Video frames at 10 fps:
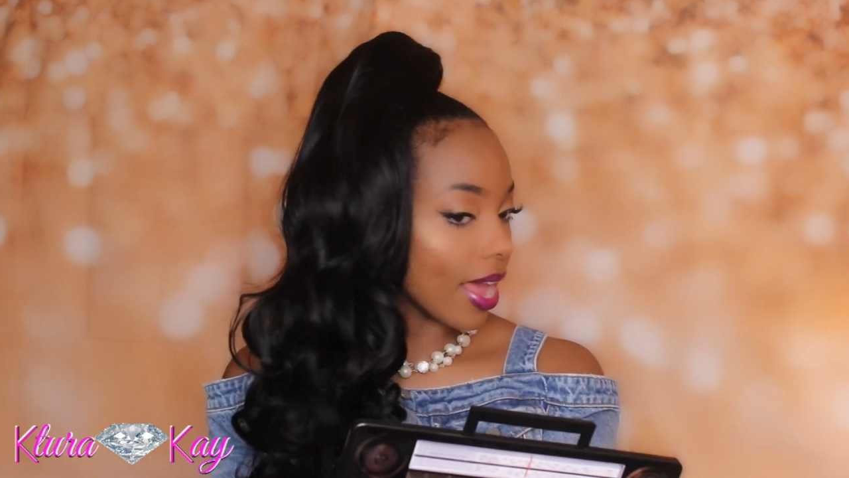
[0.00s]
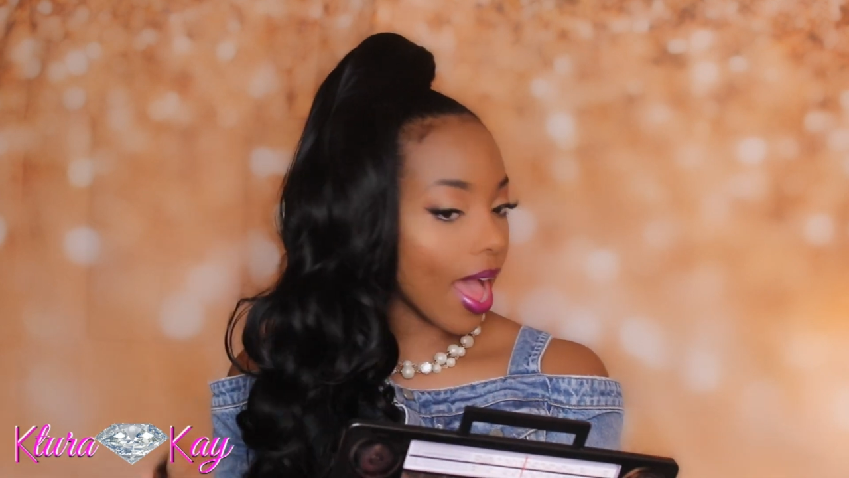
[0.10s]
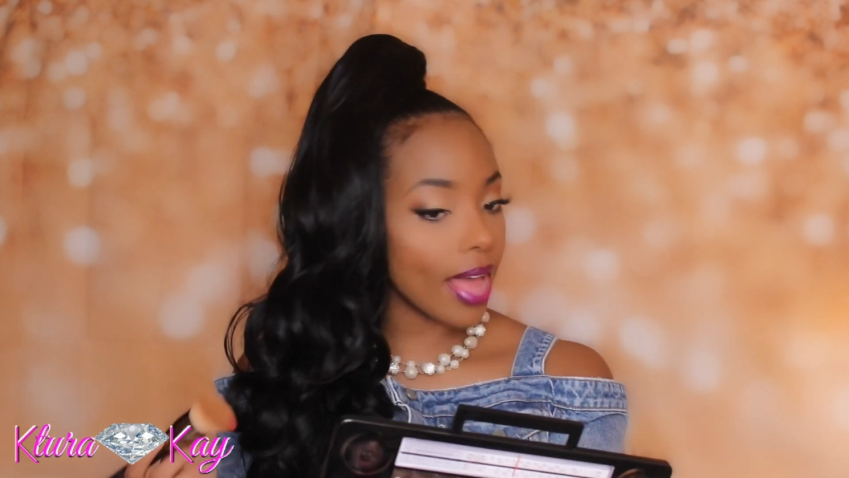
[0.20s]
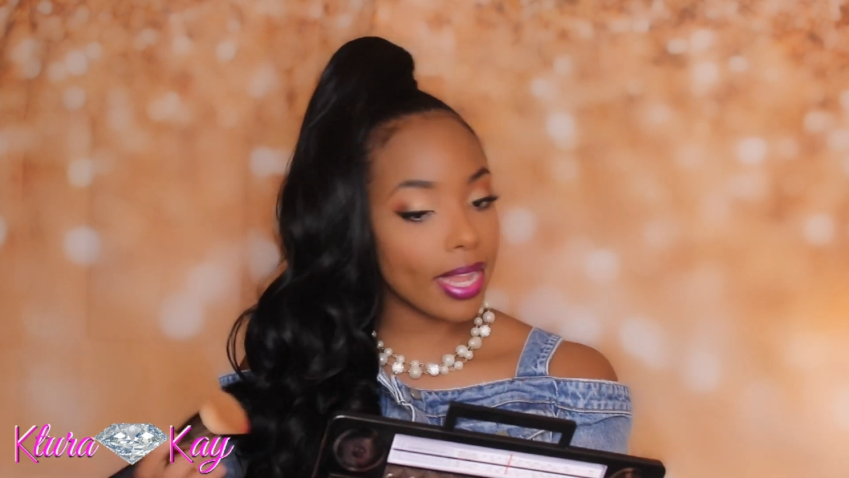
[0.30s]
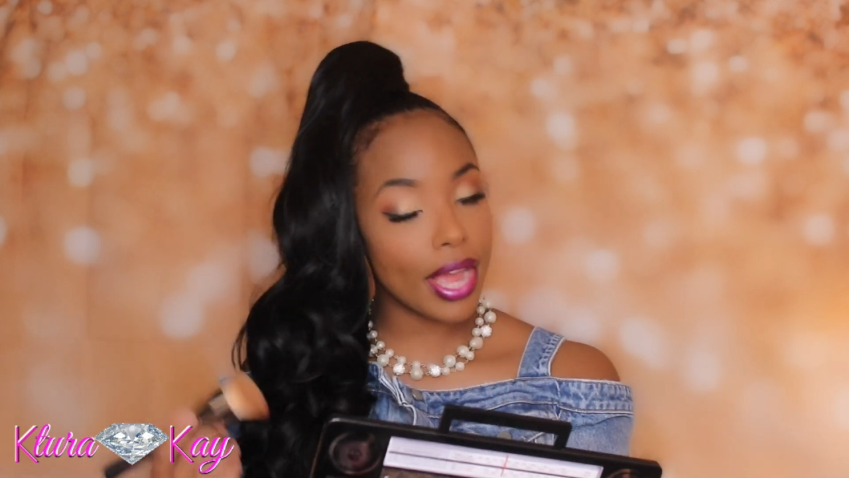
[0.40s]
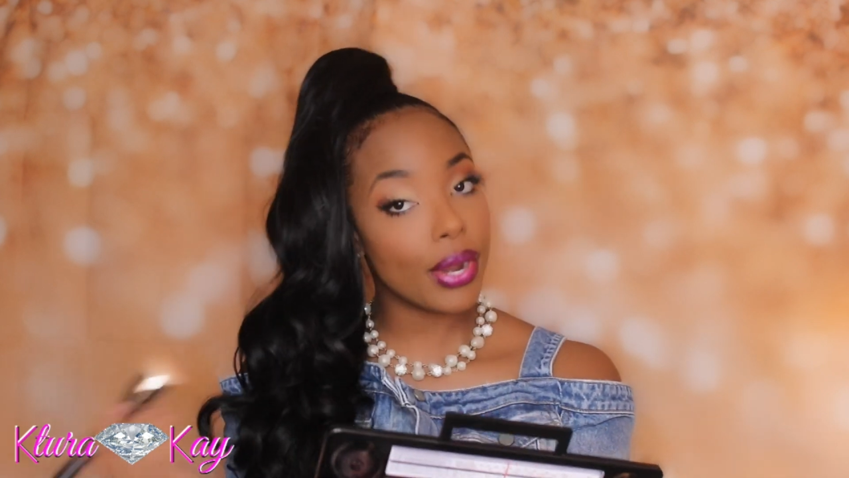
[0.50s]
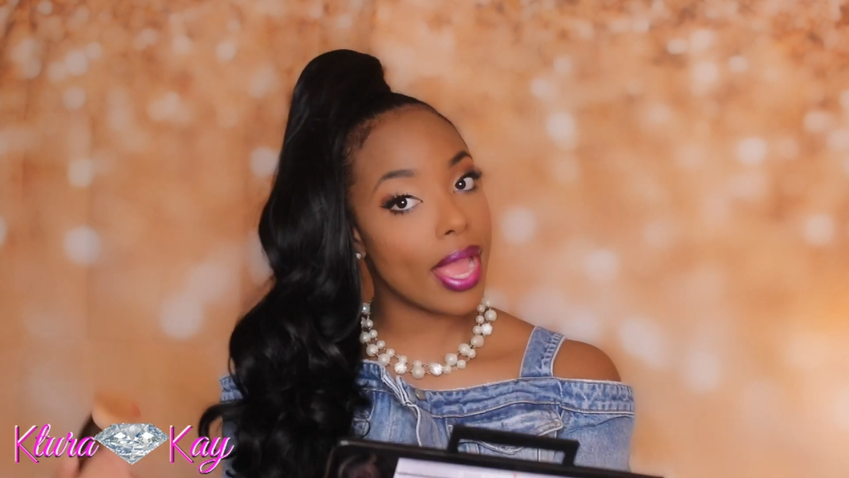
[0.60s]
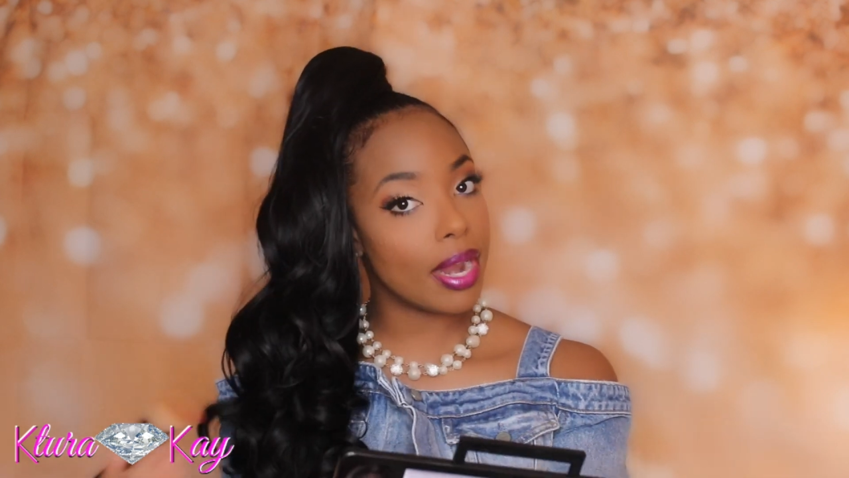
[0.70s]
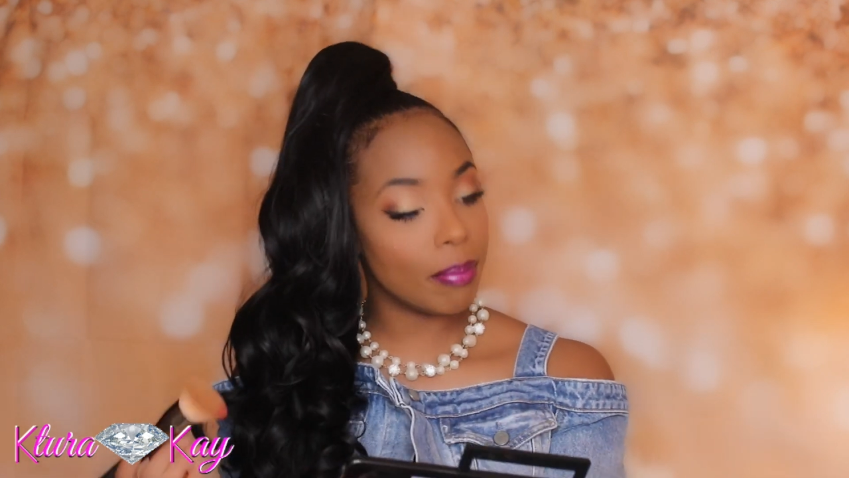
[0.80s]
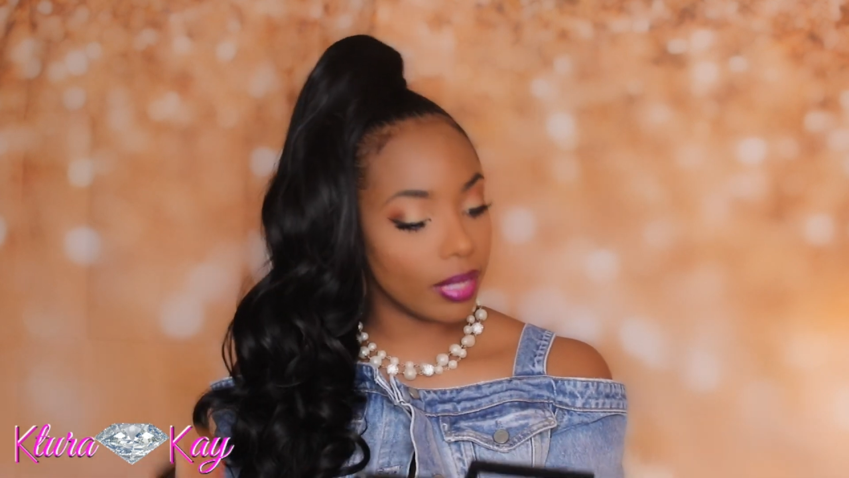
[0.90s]
a highlighter
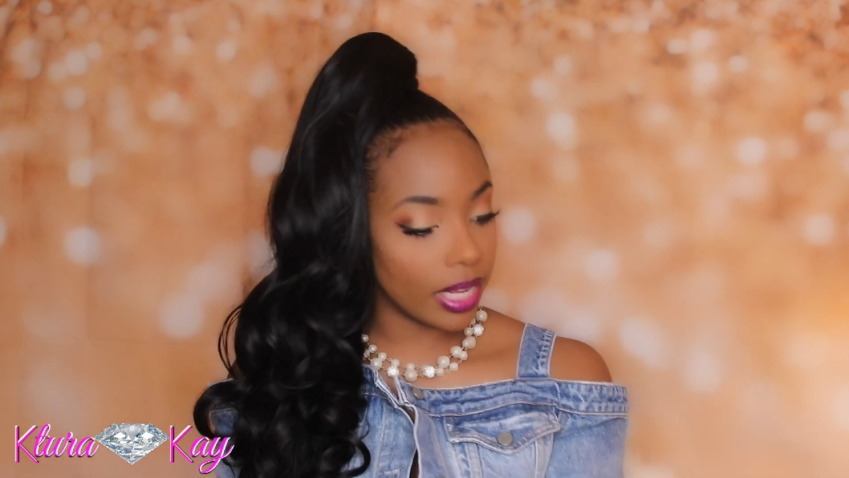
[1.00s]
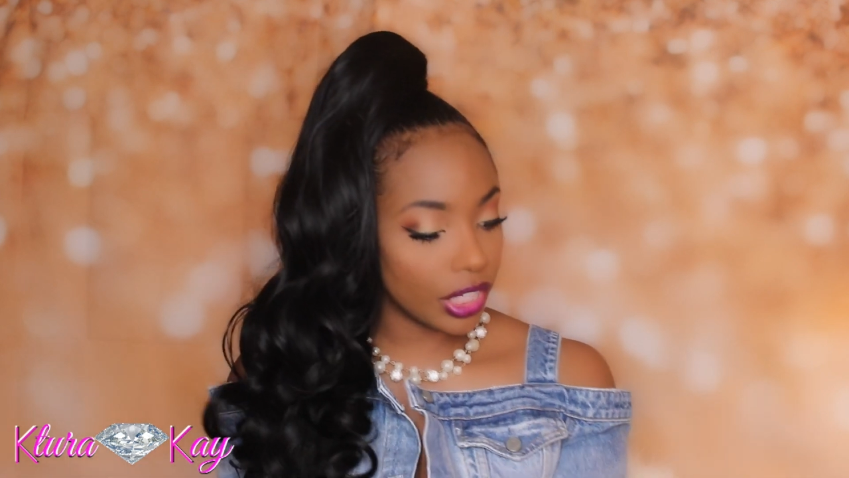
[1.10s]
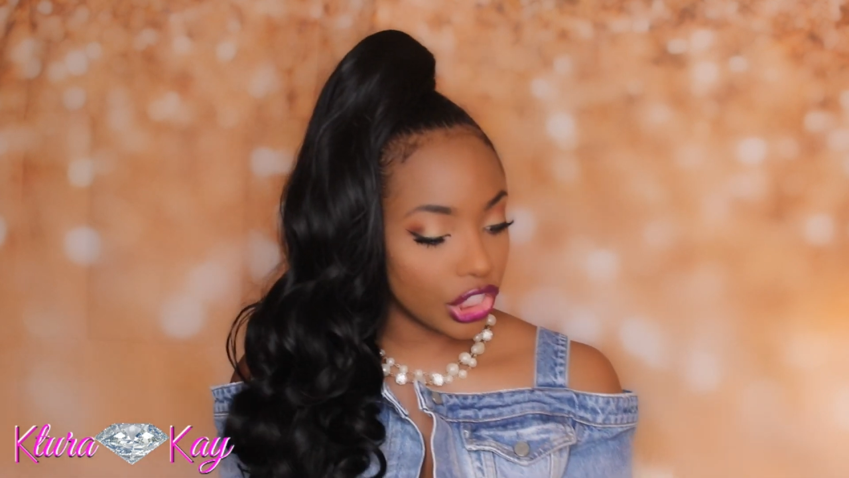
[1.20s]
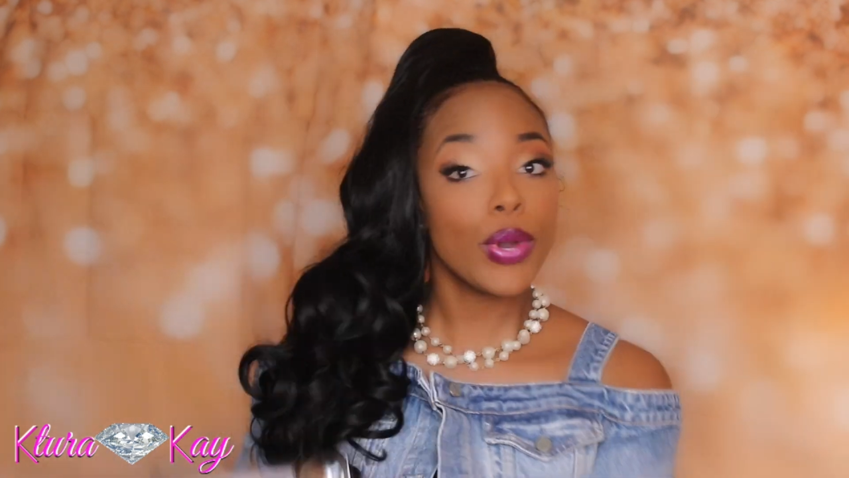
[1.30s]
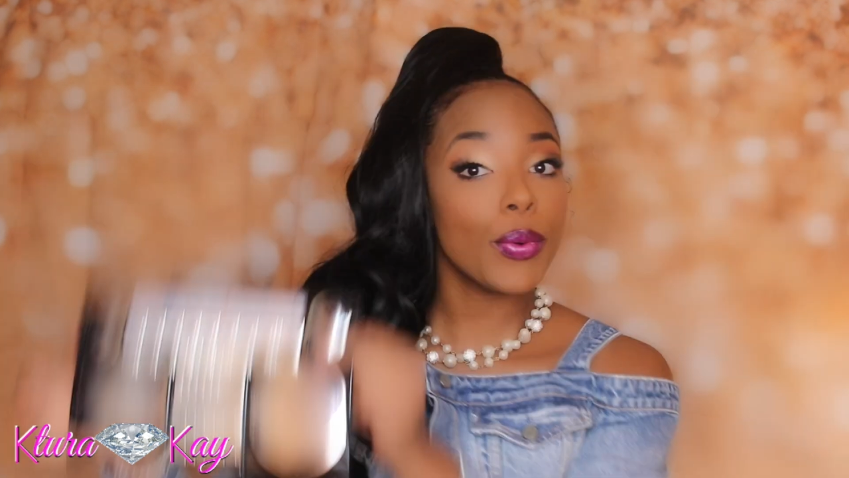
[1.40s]
and a blush,